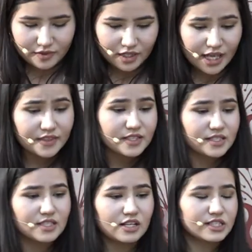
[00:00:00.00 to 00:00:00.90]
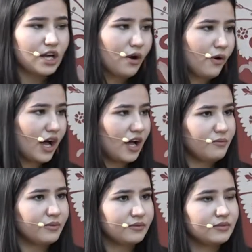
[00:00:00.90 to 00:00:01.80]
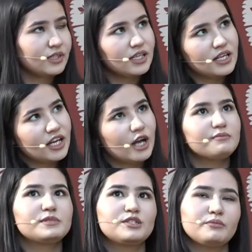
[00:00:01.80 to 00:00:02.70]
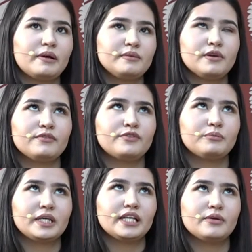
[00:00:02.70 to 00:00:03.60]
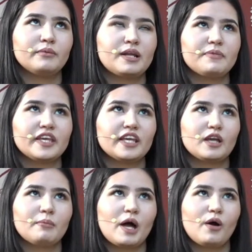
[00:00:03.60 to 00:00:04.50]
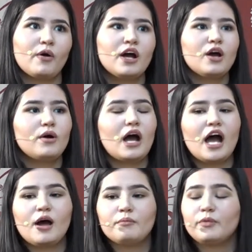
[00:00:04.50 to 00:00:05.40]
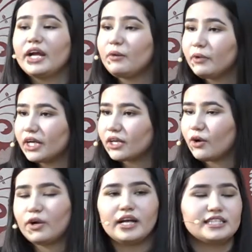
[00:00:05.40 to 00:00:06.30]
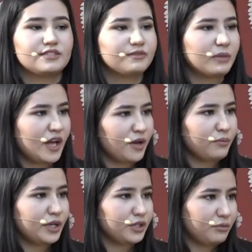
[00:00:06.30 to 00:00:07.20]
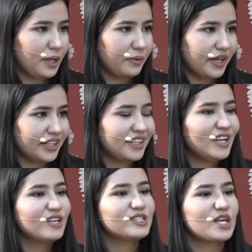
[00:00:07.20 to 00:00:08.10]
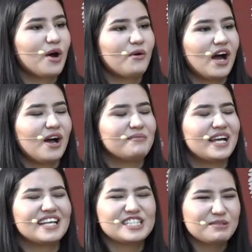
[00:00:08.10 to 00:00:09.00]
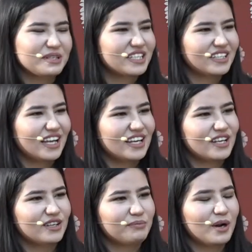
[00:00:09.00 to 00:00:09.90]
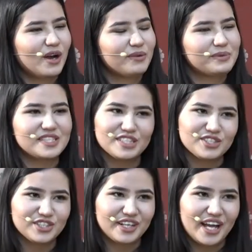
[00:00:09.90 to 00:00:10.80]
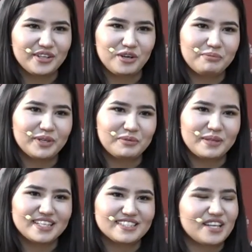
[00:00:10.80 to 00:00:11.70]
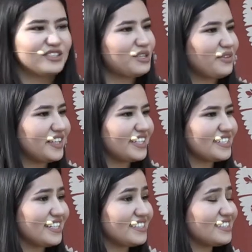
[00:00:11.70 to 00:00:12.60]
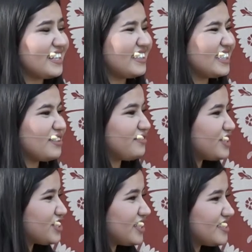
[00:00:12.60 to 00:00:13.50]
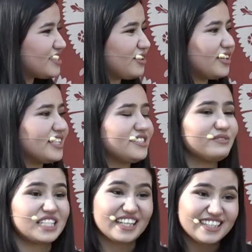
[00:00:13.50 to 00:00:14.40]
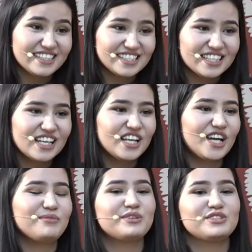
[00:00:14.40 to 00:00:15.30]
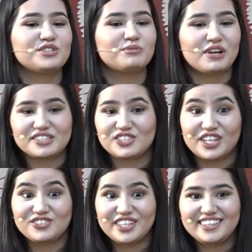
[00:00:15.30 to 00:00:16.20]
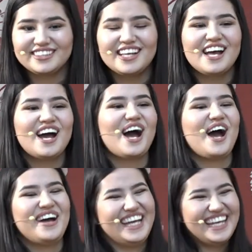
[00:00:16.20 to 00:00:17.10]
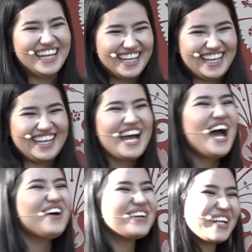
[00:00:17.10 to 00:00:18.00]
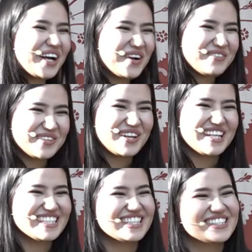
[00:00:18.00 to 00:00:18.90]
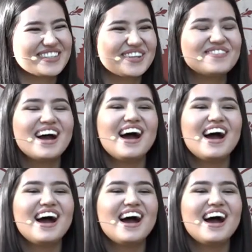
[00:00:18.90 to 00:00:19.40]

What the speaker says: And this is also comes to for me when I'm thinking about where I work or at different where you may work. So has there been a procedure at your workplace that you don't think is necessarily efficient or is redundant, and wouldn't you want to change it? I'm getting a couple of nods in this room.